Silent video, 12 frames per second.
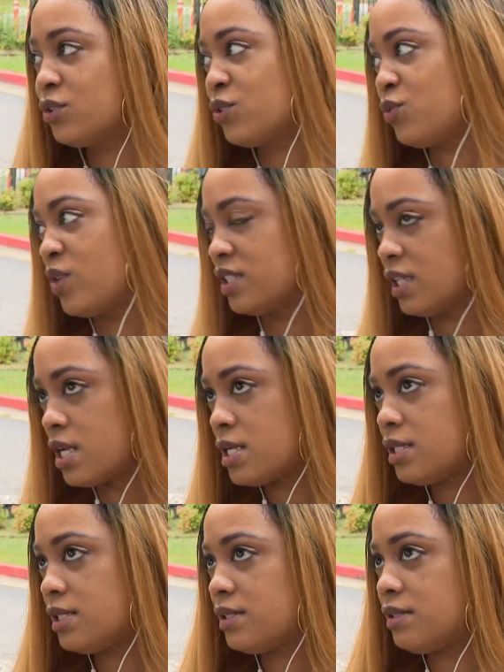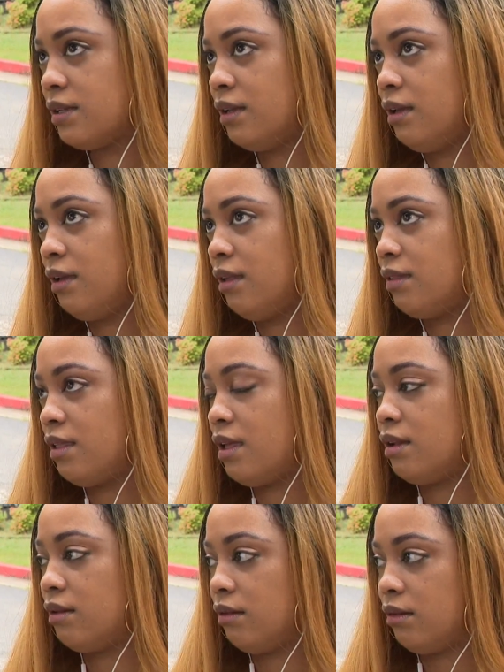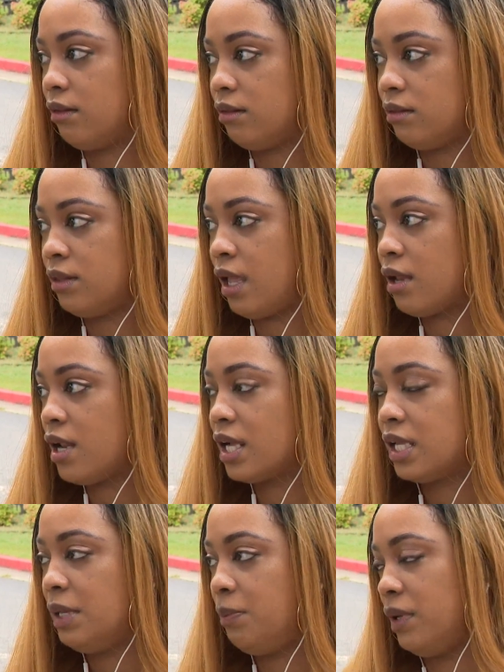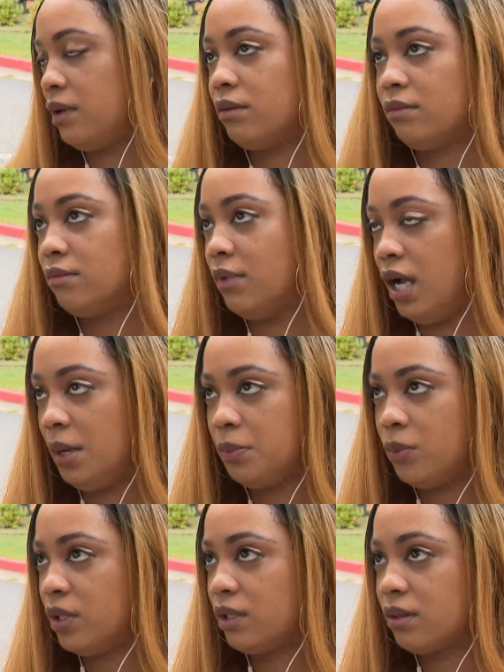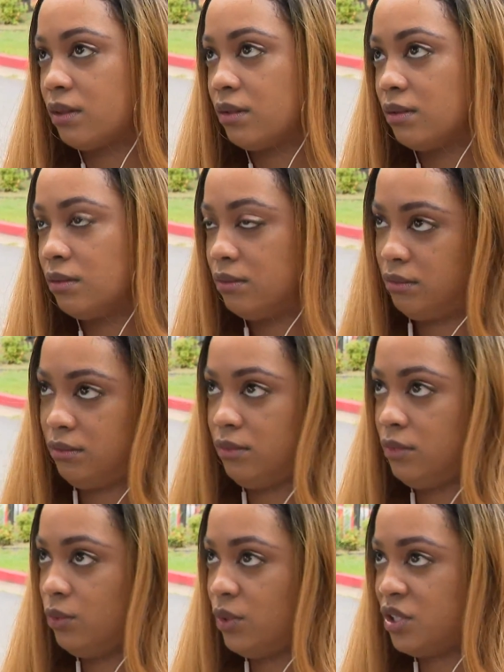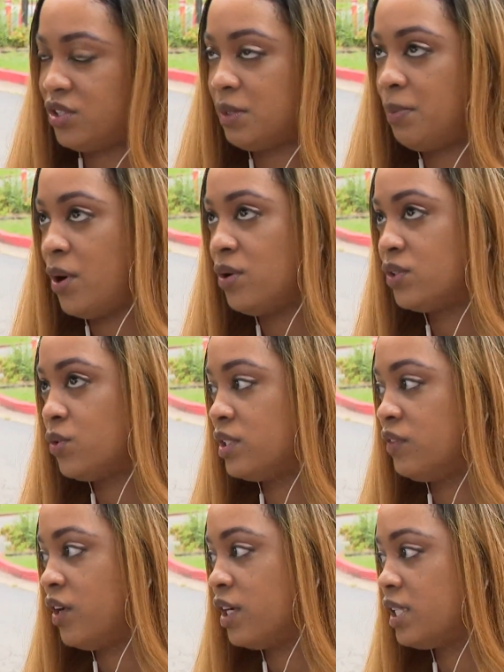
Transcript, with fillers: to the residents that they are not keeping up with what they're supposed to. It's very